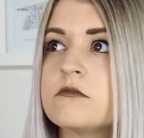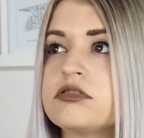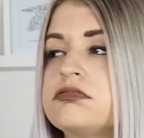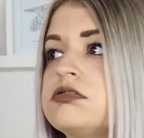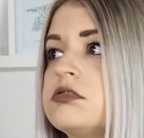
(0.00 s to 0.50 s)

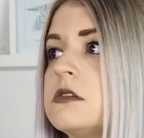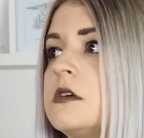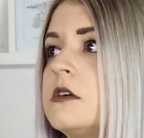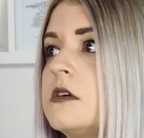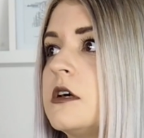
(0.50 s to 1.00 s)
I
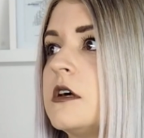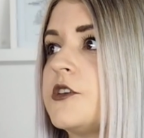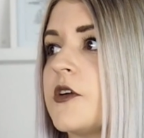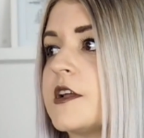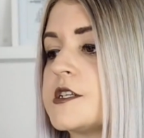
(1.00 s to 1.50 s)

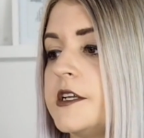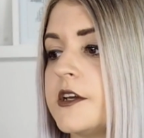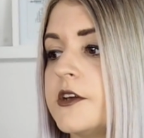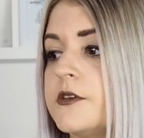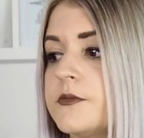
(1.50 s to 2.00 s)
don't actually
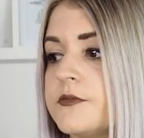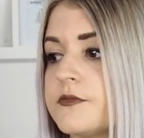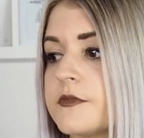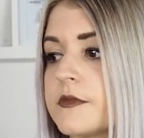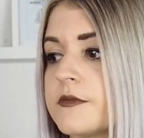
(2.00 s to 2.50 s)
know.
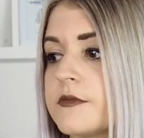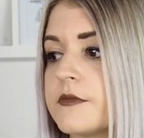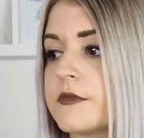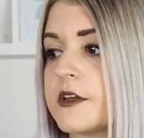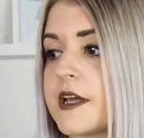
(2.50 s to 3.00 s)

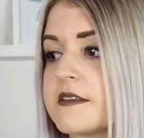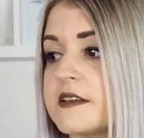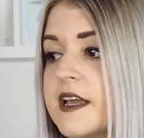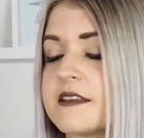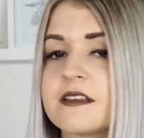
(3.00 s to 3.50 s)
I'd hazard a
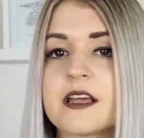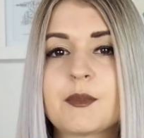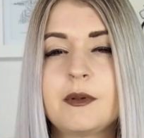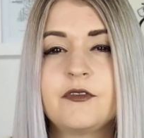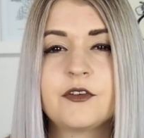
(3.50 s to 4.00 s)
guess at like
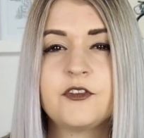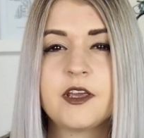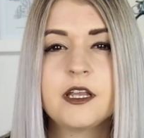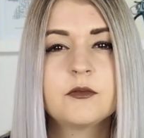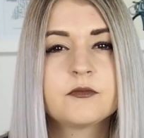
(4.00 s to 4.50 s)
maybe
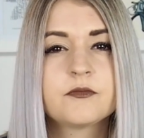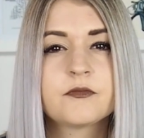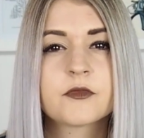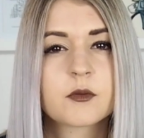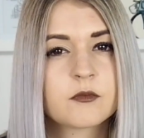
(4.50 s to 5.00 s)
15,
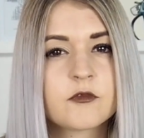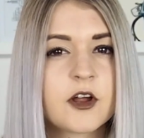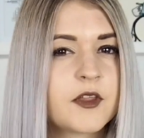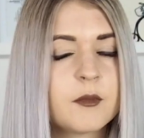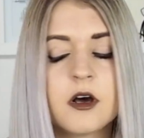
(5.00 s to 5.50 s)

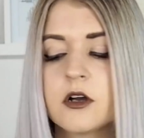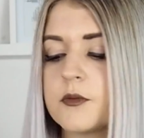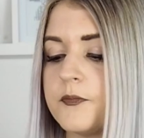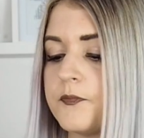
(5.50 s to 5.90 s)
around that mark.